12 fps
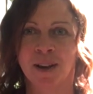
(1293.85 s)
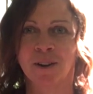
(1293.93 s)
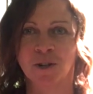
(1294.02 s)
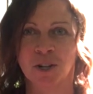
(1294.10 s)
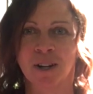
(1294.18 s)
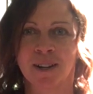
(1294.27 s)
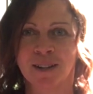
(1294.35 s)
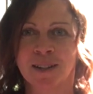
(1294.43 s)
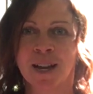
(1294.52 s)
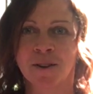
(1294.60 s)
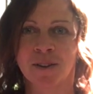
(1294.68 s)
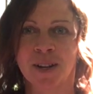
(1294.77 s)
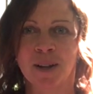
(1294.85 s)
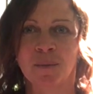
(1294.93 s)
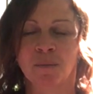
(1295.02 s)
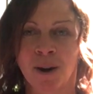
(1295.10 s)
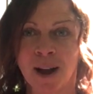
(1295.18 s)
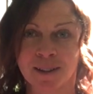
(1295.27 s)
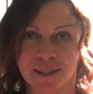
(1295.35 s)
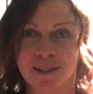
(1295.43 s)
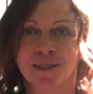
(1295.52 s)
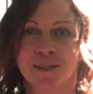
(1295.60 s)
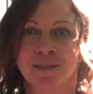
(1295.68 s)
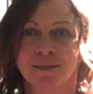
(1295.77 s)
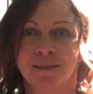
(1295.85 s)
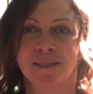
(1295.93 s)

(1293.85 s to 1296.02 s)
energetic integrity, practice.